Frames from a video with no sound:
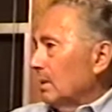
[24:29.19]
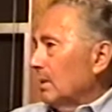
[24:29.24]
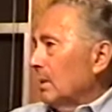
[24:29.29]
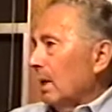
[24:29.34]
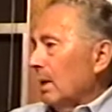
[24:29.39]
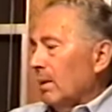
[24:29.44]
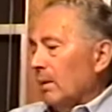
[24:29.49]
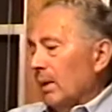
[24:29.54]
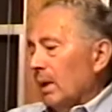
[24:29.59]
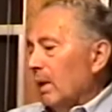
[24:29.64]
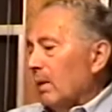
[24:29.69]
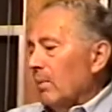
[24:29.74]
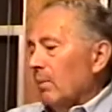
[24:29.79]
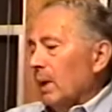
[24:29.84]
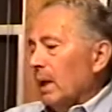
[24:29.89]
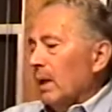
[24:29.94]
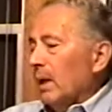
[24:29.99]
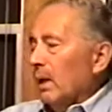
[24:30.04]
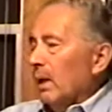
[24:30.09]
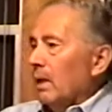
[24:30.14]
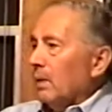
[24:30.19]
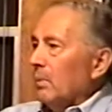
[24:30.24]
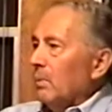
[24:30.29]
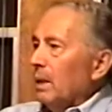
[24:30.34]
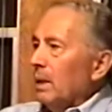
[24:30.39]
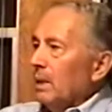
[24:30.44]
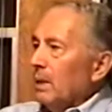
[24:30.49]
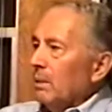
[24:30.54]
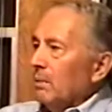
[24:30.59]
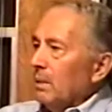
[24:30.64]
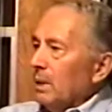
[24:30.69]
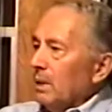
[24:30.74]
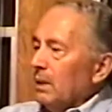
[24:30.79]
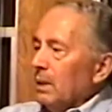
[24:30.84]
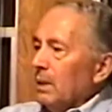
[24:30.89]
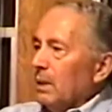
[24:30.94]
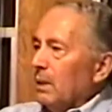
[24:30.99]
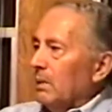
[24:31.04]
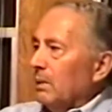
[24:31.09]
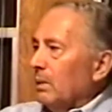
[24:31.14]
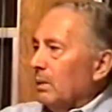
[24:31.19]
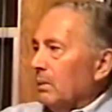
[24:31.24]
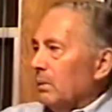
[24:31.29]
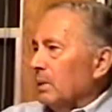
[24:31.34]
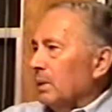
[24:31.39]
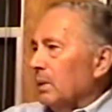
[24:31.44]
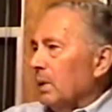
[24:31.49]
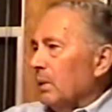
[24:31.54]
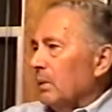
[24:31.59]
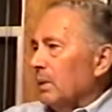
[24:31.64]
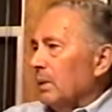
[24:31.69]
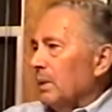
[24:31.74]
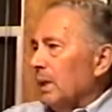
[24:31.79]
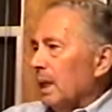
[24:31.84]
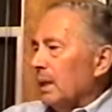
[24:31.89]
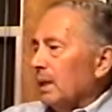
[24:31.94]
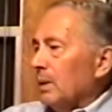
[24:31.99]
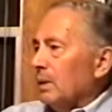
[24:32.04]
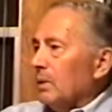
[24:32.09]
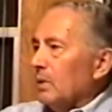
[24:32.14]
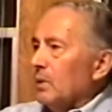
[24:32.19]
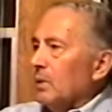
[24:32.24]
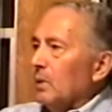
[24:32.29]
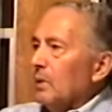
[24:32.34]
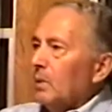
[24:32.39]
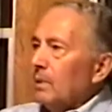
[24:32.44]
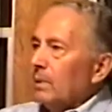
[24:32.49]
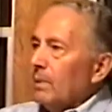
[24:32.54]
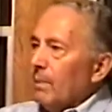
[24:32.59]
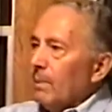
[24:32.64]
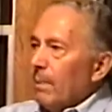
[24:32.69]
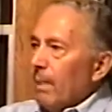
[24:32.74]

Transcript: they'd have made a lot of money. But, you know, there was always that concern.